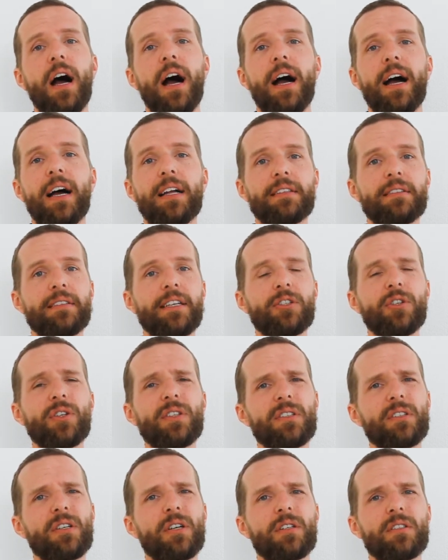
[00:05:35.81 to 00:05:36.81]
and
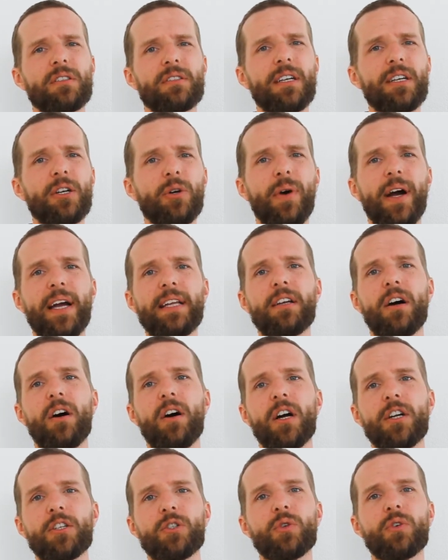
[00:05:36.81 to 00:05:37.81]
they're quite
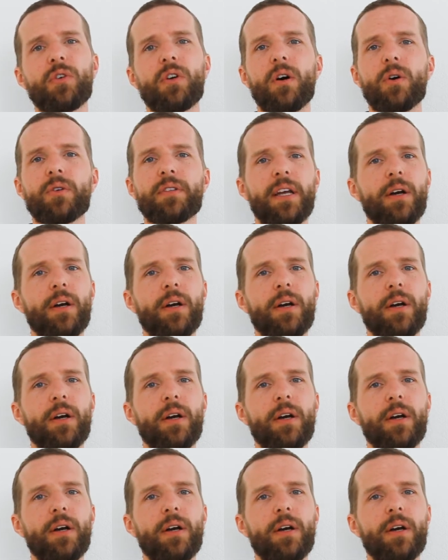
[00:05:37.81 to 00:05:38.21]
hard to grow.